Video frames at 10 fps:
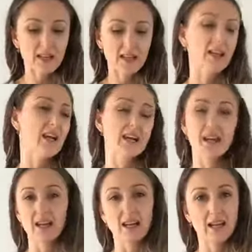Yeah, and
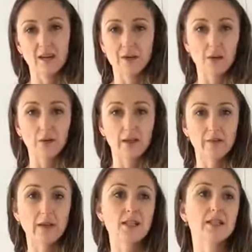again, any fungal
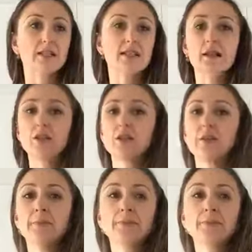infections there too.